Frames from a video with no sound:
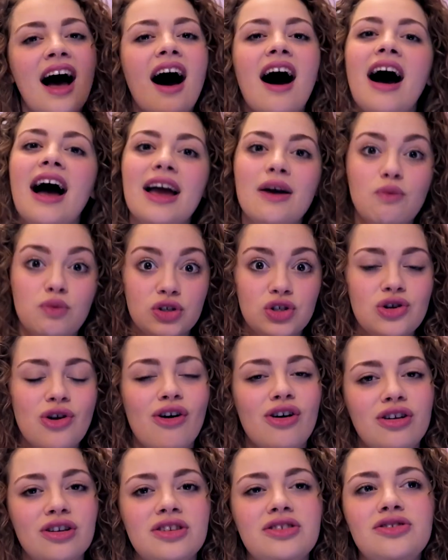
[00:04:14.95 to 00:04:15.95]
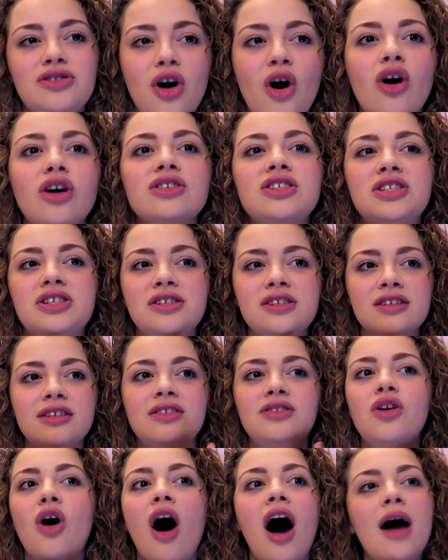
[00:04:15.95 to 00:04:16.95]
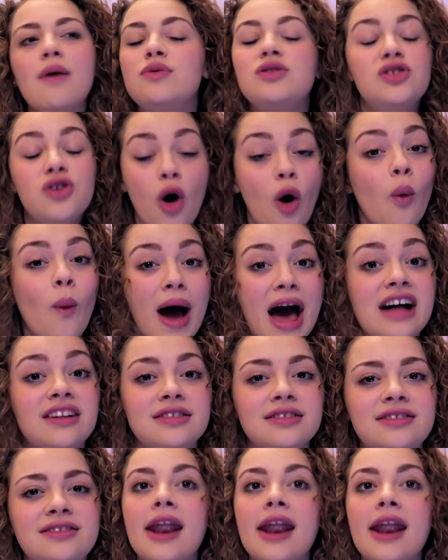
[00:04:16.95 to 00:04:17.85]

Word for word: I was not, not, not, I was not well.